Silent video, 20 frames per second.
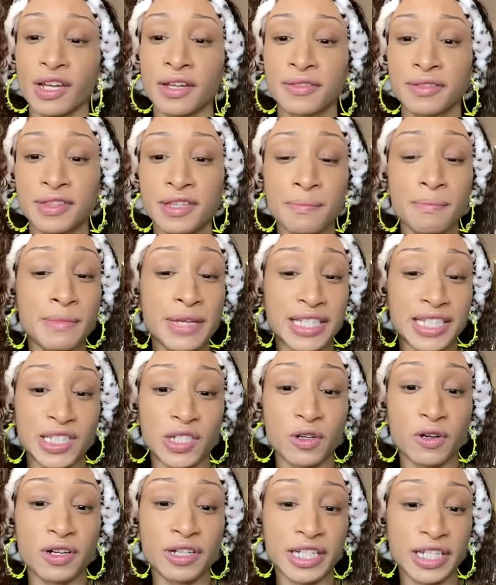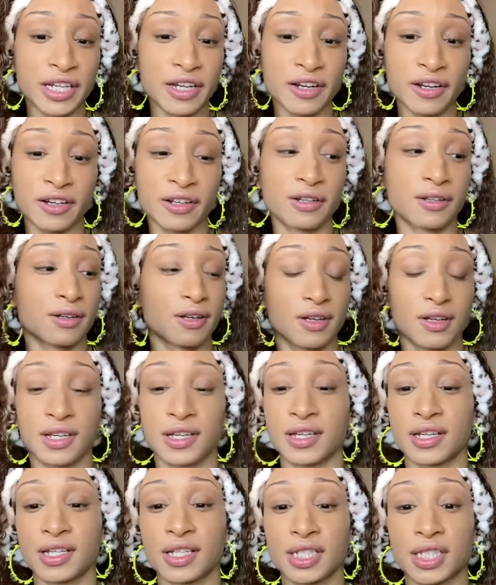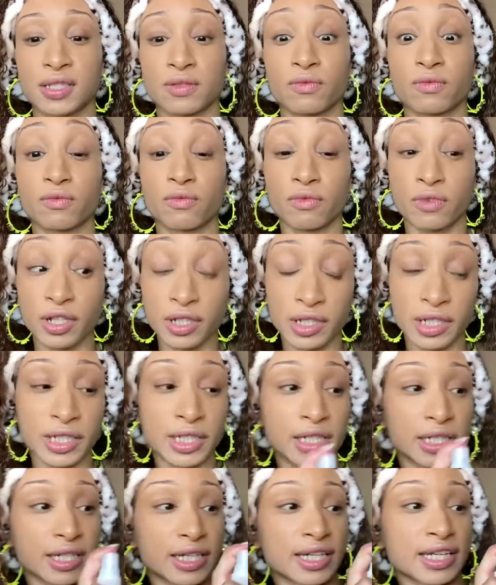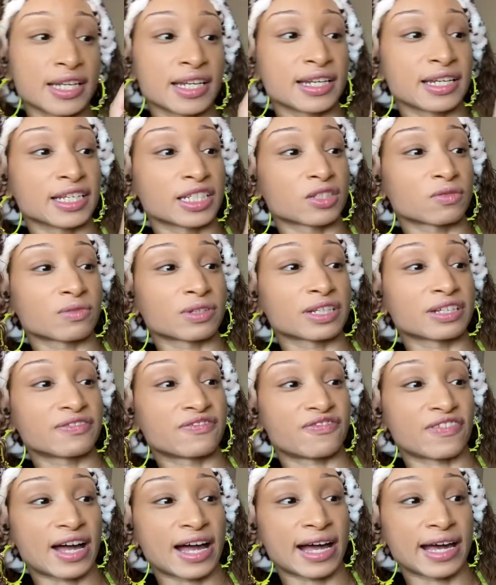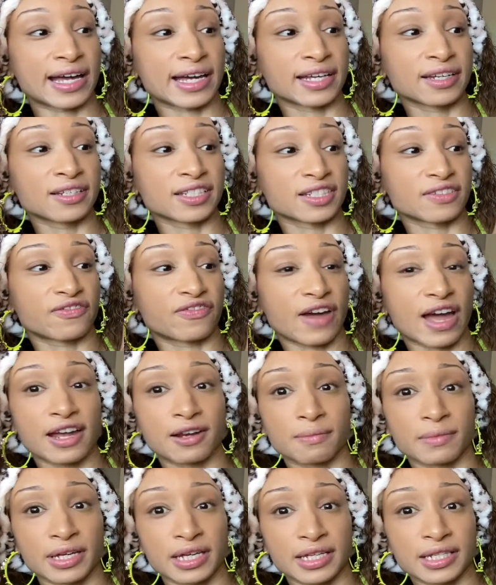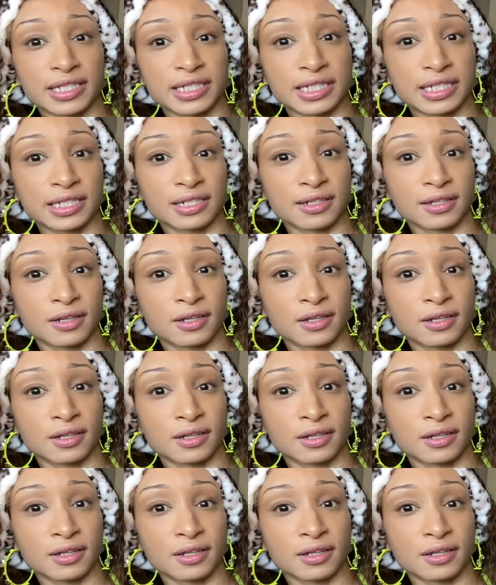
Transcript: the mister on here is really good. It's really fine. It's a fine mist.